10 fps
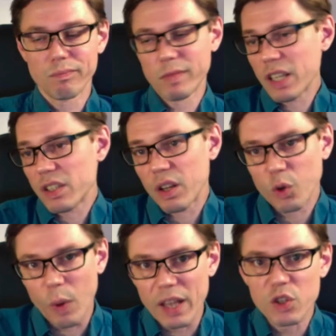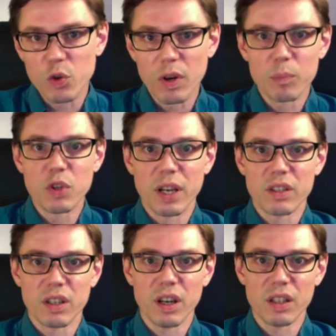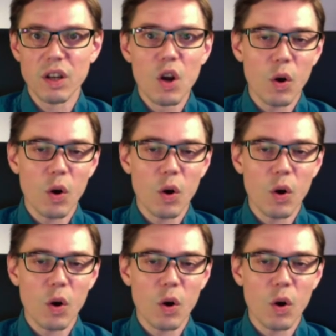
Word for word: That's another way to object to Kant,